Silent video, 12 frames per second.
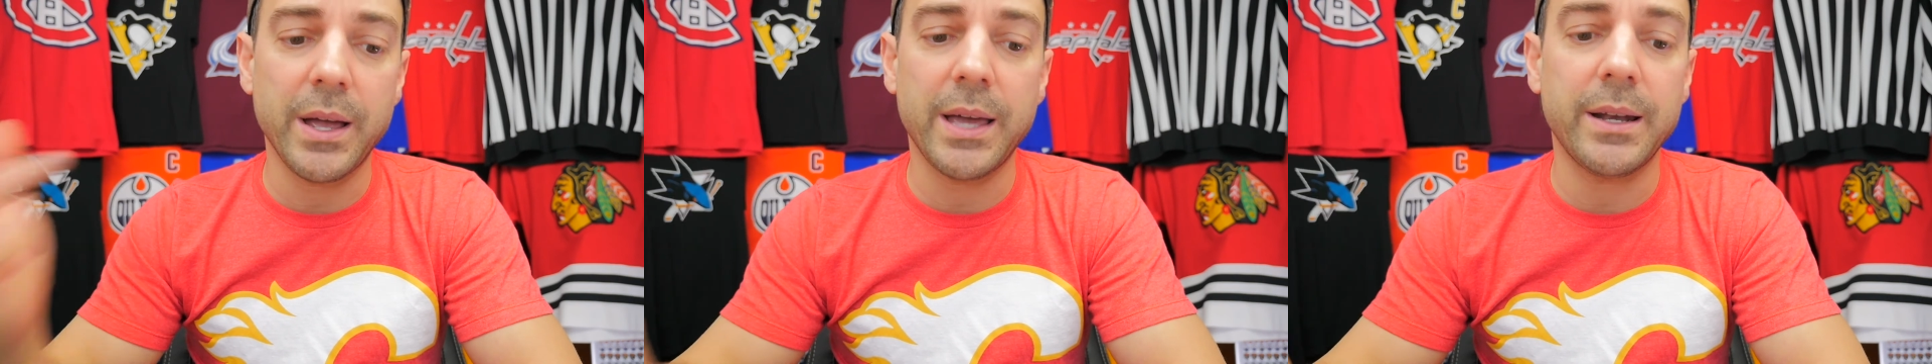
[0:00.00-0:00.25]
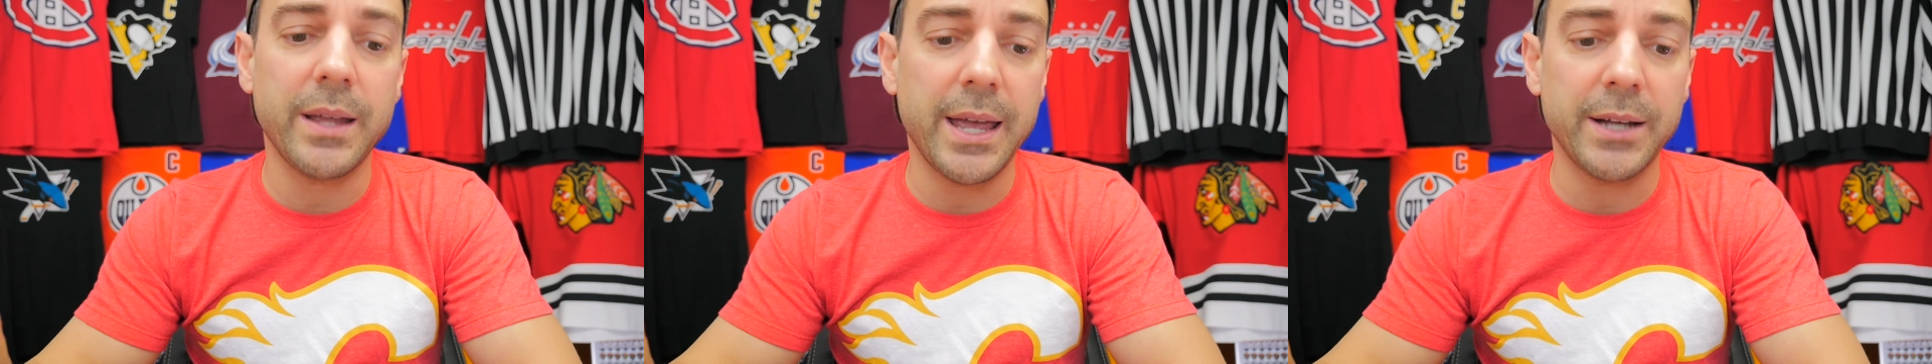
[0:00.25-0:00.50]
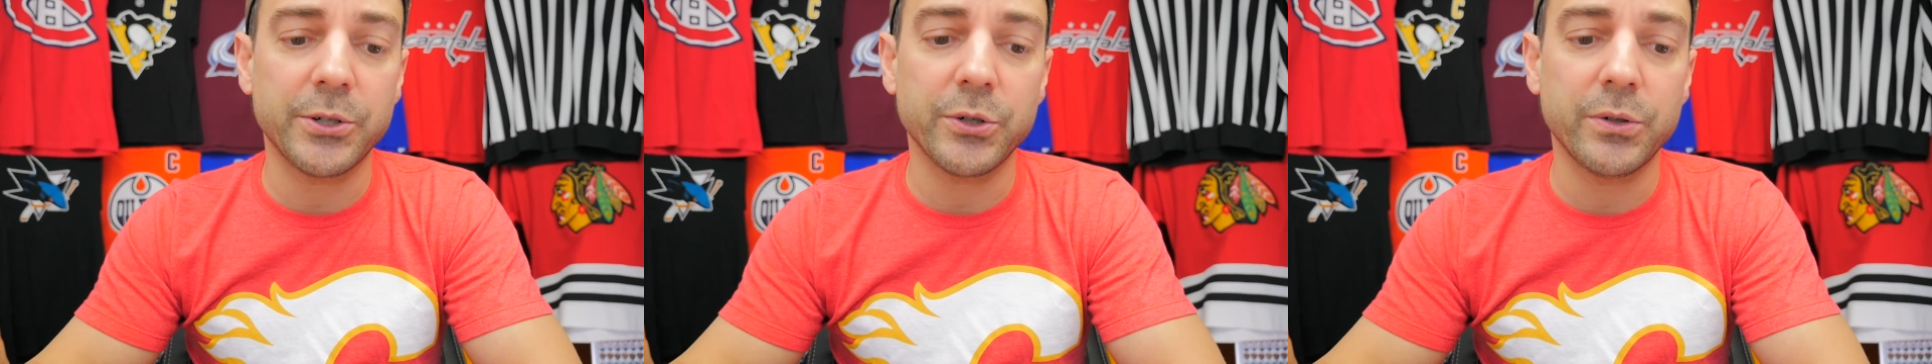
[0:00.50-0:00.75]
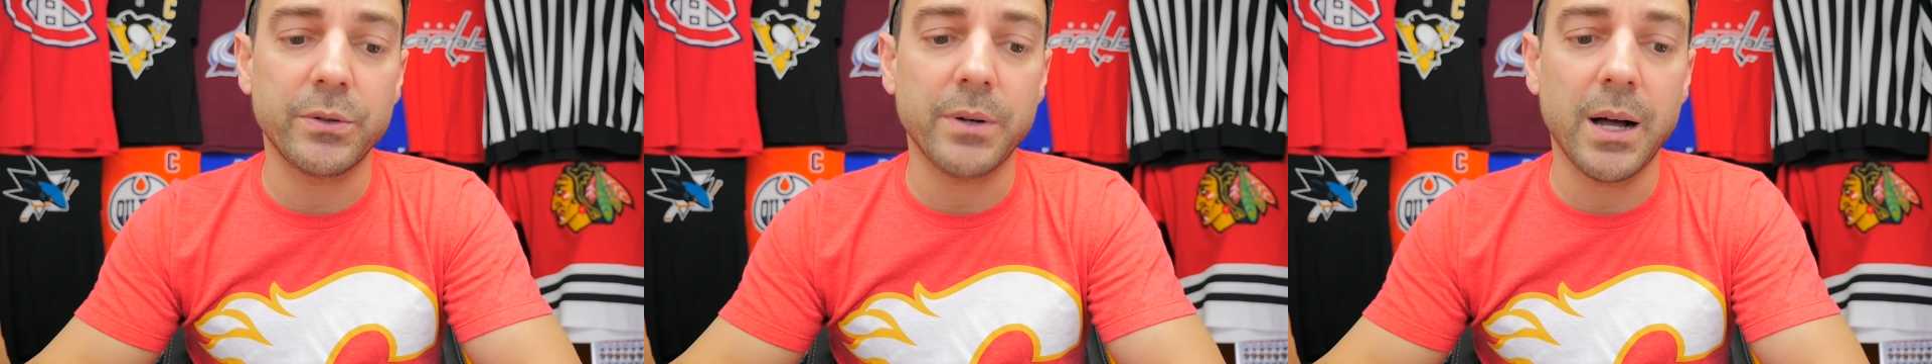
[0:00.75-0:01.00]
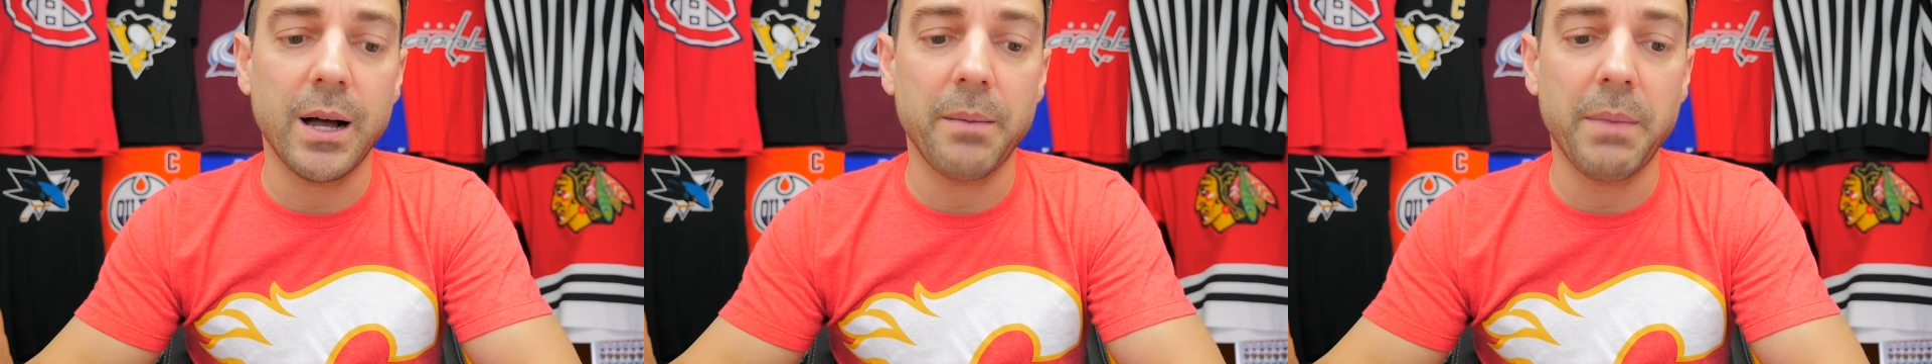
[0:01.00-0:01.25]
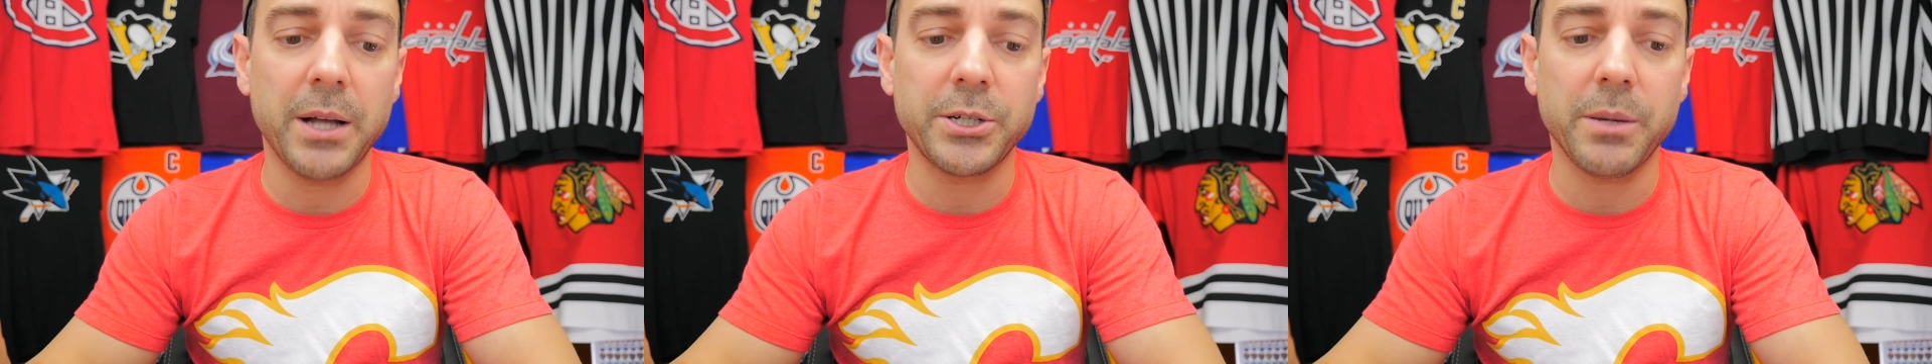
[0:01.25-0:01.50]
and Andrew uh,
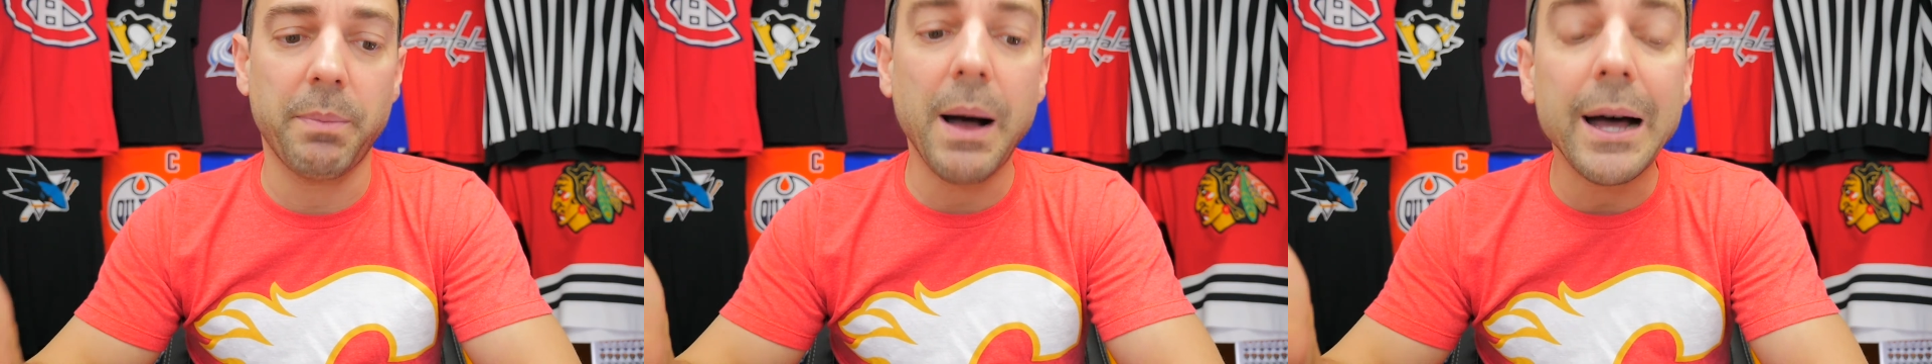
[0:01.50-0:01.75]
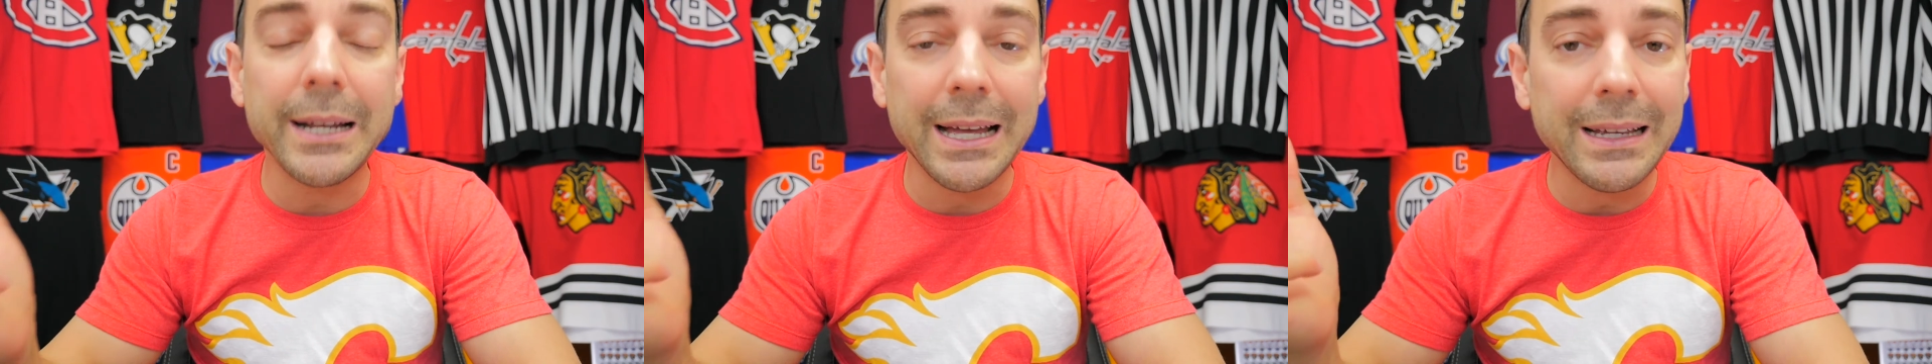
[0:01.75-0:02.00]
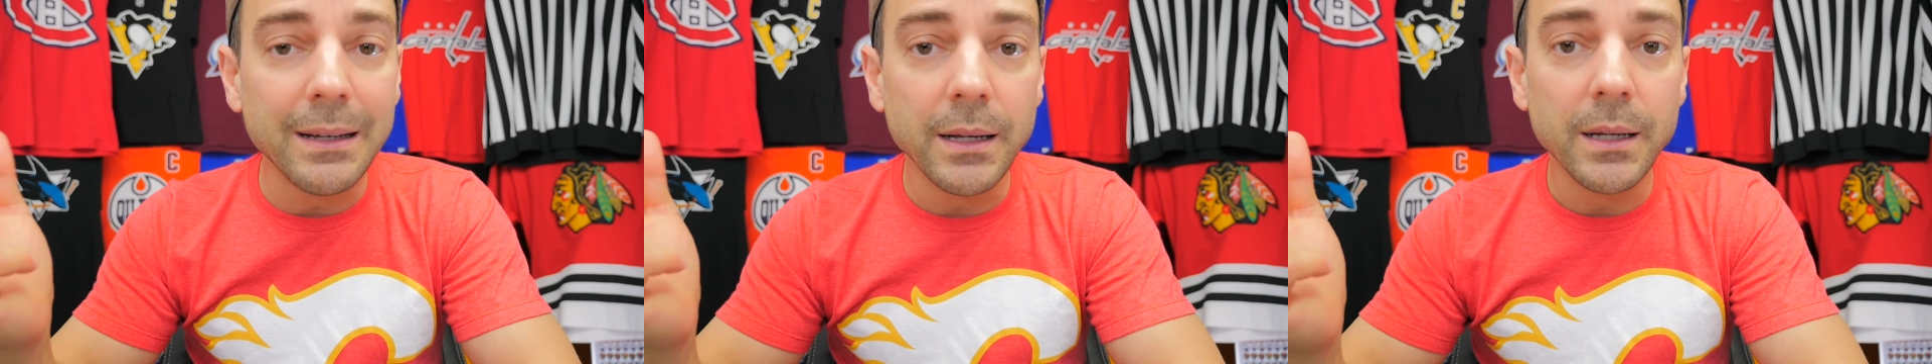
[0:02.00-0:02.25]
Mangiapane.